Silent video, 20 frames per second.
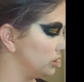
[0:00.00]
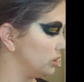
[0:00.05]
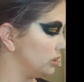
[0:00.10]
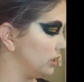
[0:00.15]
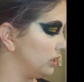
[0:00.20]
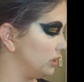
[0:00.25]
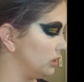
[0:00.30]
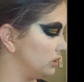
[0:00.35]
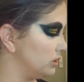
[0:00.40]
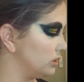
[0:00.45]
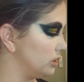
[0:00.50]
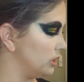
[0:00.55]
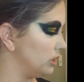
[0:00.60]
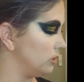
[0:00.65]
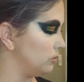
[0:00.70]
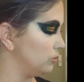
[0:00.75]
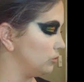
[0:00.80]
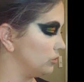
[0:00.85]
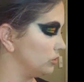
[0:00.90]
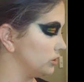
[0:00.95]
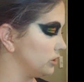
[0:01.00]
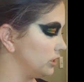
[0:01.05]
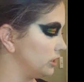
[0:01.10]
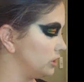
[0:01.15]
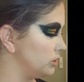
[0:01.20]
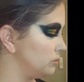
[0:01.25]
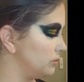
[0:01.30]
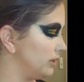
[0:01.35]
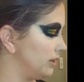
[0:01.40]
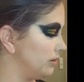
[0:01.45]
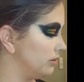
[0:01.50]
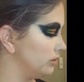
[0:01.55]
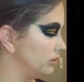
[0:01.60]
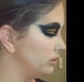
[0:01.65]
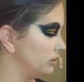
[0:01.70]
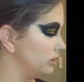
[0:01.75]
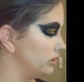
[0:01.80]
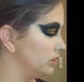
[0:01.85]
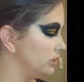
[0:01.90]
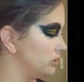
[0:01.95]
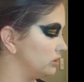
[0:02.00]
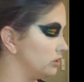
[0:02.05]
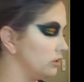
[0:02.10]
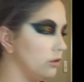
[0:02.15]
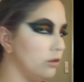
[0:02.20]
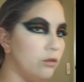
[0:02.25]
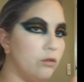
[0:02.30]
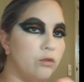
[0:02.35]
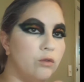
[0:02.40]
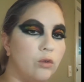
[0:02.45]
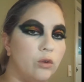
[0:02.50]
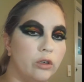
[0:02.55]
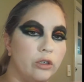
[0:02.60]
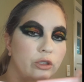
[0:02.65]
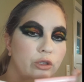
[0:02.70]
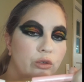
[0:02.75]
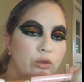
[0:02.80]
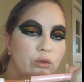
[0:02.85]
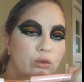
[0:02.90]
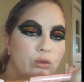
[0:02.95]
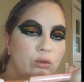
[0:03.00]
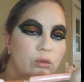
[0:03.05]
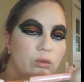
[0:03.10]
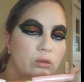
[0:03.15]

That is a Precise Powder SL42.